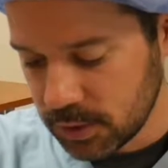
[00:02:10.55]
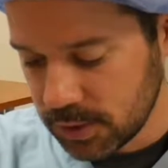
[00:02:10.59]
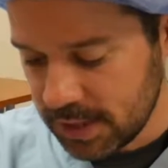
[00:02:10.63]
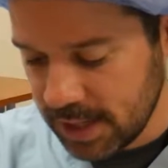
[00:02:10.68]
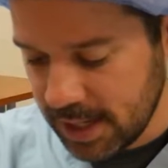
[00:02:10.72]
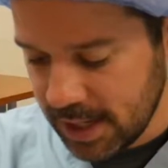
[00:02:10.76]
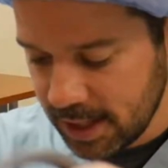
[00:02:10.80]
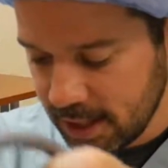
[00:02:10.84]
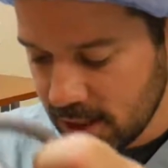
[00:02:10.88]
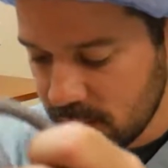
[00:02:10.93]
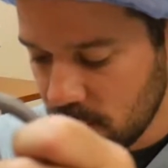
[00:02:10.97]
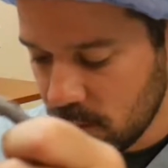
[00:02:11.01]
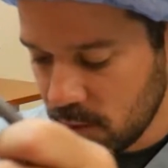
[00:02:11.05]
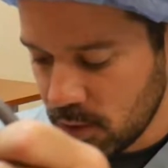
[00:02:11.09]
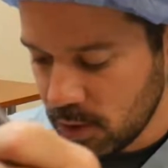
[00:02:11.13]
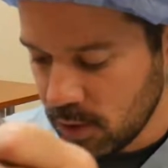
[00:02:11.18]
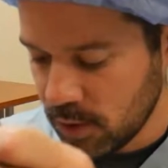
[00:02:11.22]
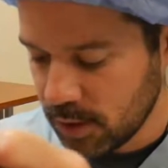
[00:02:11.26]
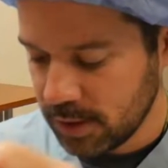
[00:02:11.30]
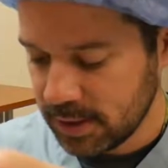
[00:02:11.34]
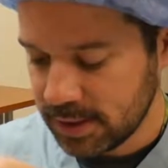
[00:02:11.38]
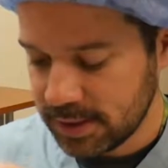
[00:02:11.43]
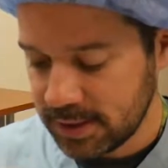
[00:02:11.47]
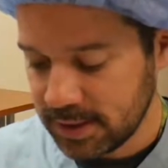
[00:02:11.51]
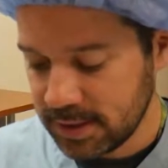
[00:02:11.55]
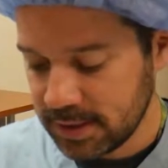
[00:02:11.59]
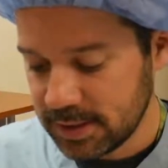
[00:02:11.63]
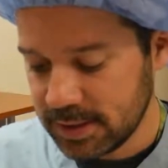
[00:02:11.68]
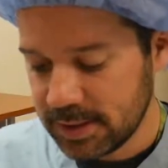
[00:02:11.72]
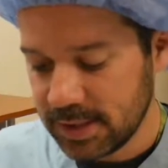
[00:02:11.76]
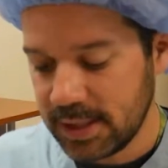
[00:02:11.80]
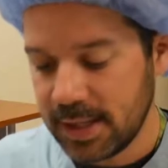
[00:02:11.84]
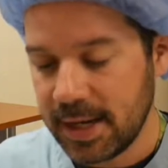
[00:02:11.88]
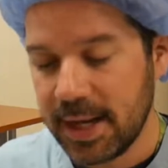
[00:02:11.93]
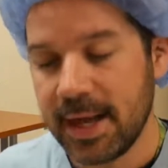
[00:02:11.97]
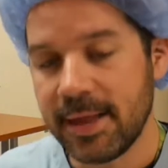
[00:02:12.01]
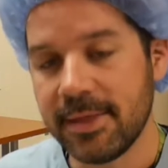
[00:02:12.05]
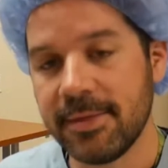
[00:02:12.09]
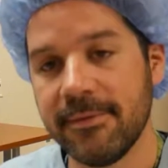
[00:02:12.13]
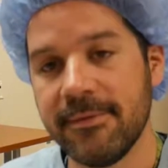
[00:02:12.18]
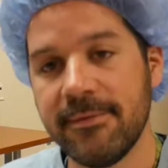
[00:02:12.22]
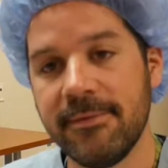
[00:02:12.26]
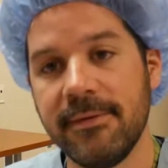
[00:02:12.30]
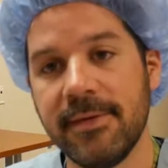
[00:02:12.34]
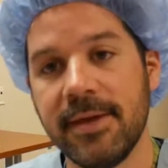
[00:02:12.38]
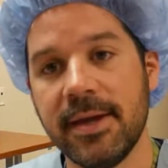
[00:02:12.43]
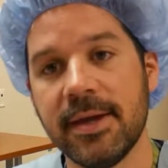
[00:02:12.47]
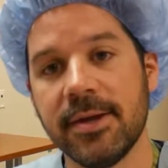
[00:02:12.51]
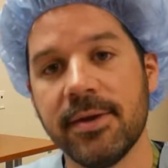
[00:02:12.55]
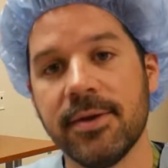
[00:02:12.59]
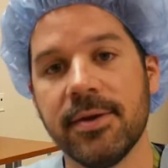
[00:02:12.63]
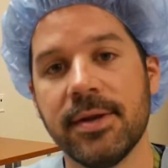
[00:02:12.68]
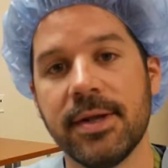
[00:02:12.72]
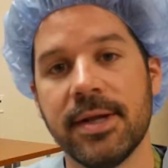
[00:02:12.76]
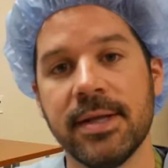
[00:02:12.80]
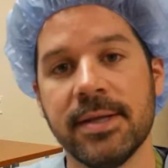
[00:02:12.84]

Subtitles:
tech or assistant at the field